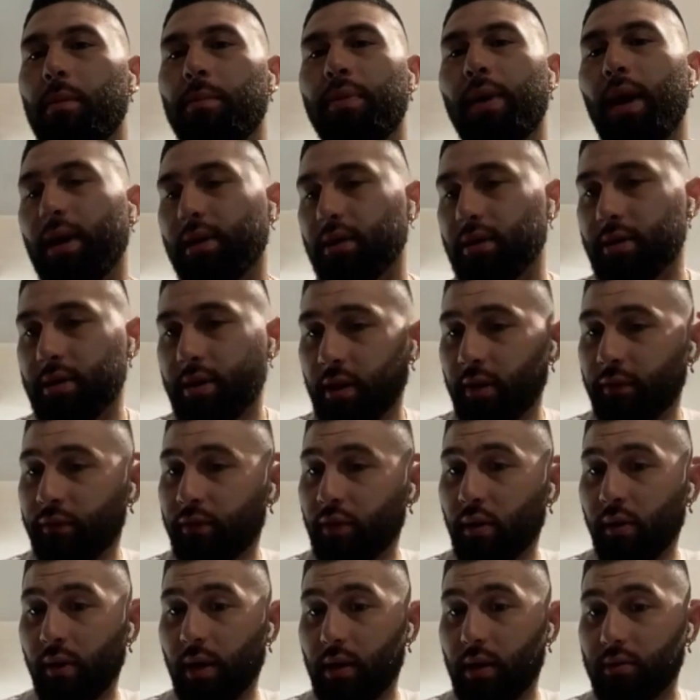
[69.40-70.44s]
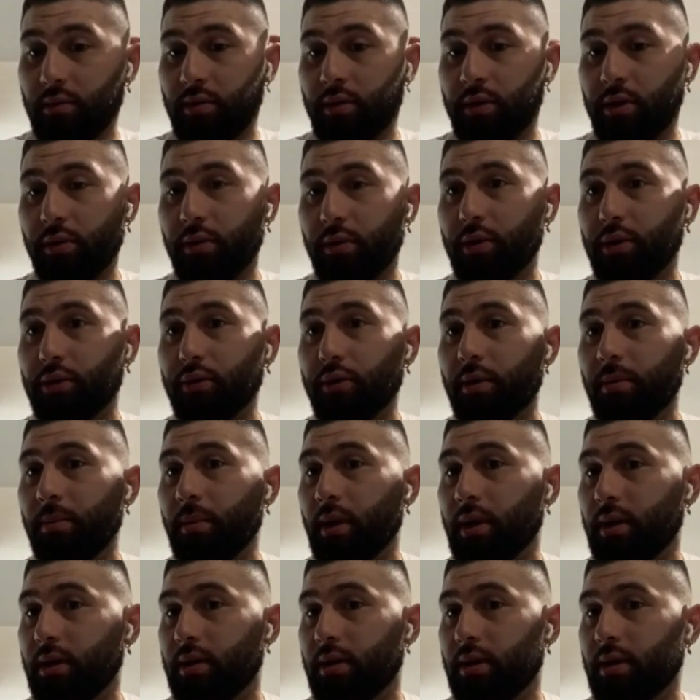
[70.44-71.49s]
been practicing for around 2 to 3
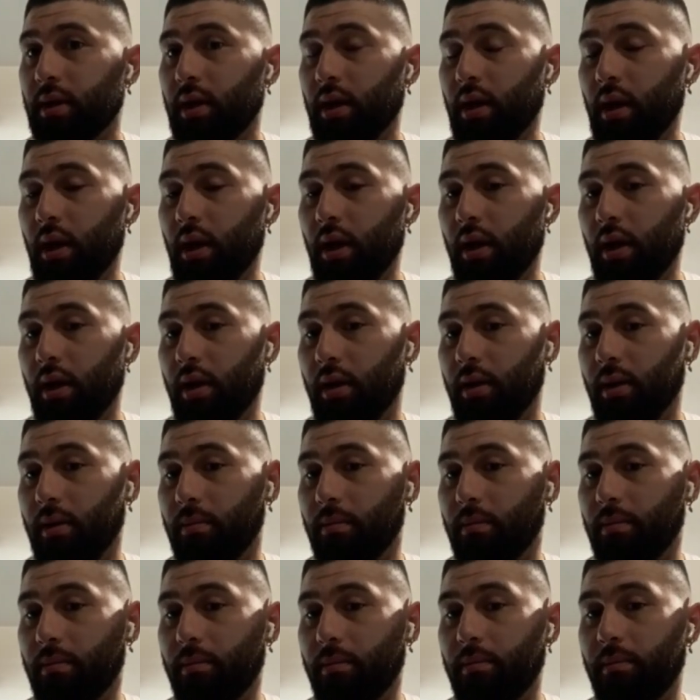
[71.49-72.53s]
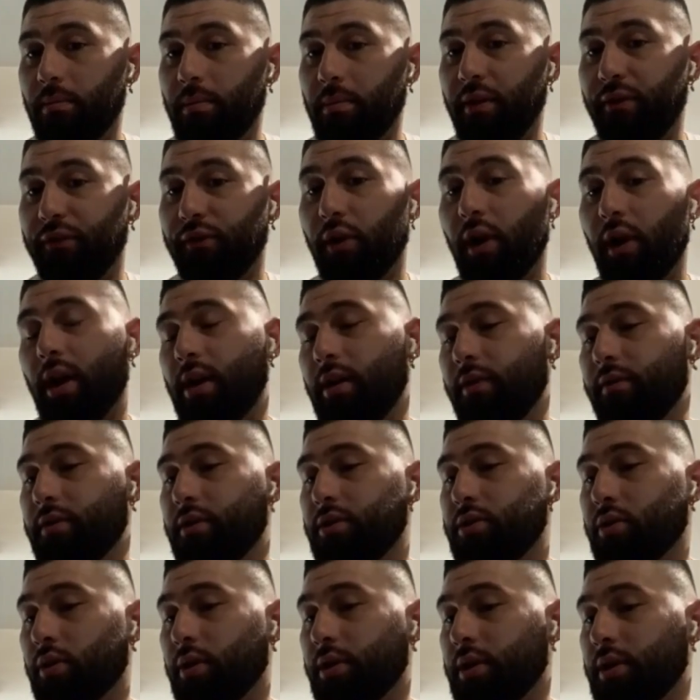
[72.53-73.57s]
months before I
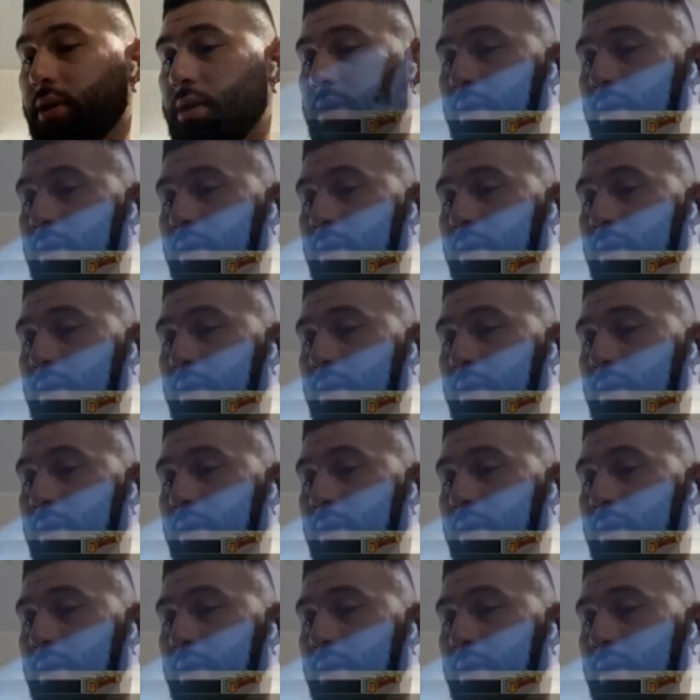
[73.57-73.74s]
even joined